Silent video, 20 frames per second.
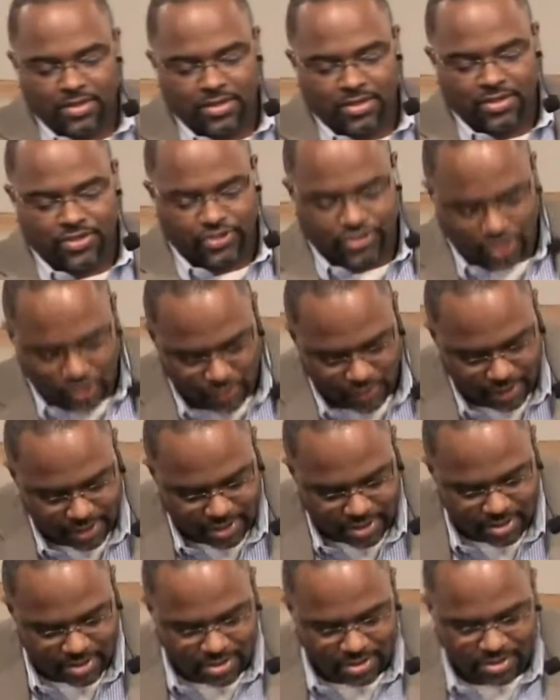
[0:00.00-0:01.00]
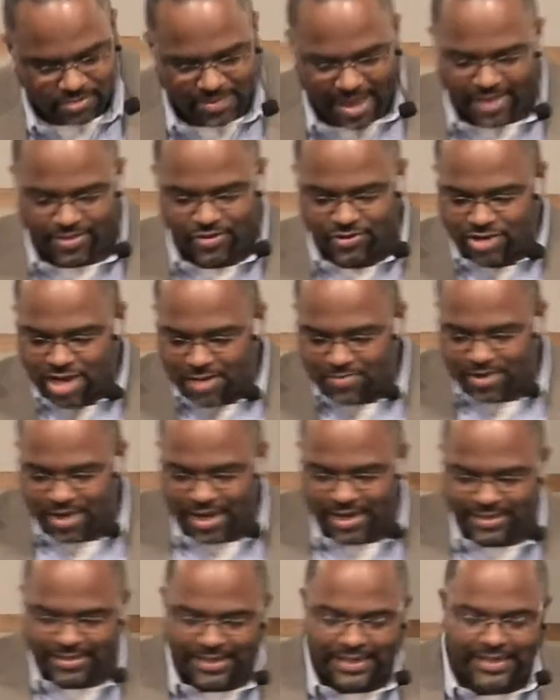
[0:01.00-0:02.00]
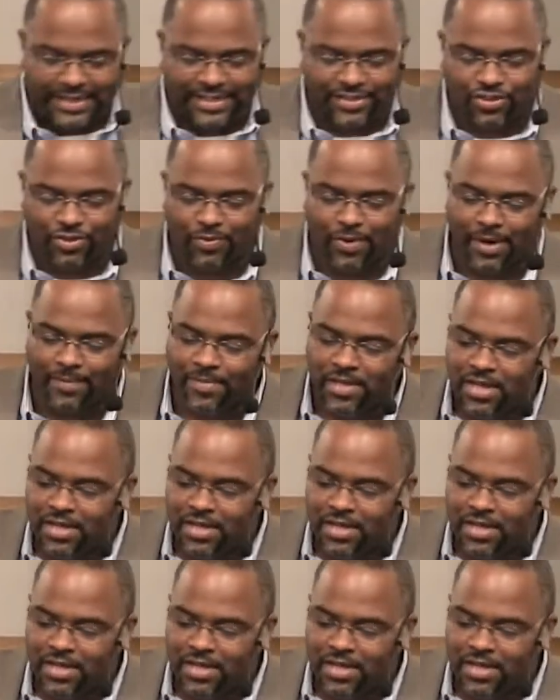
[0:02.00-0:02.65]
steward. Matthew chapter 18, to where